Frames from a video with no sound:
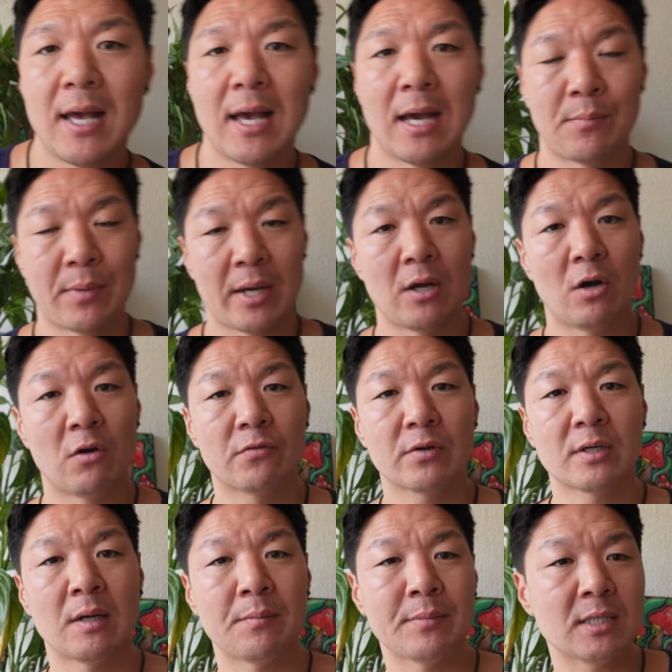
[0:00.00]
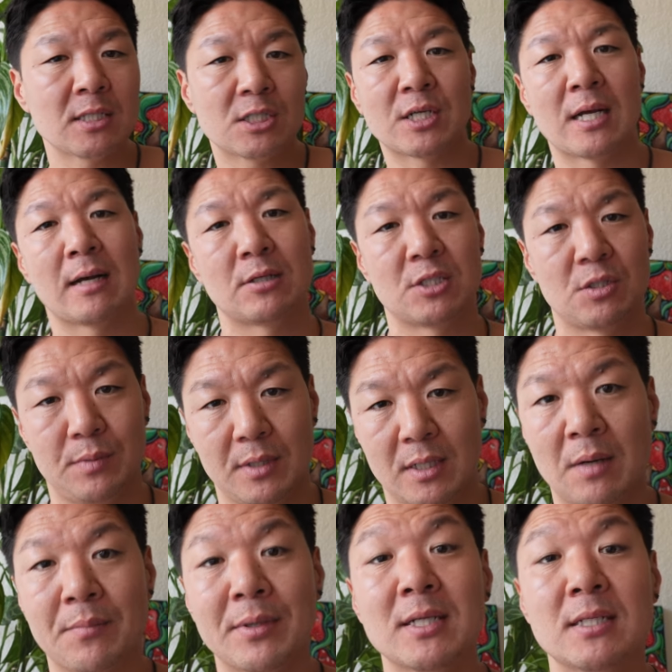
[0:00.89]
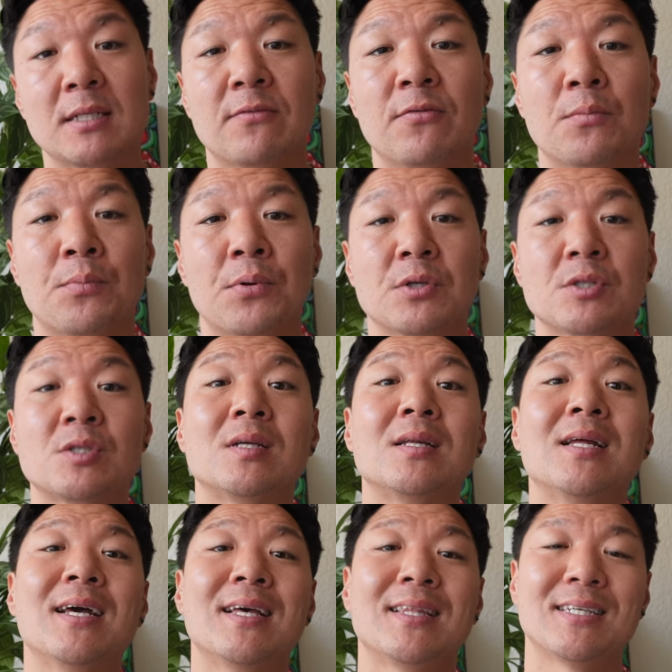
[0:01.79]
And by overcoming the challenge of becoming a different person,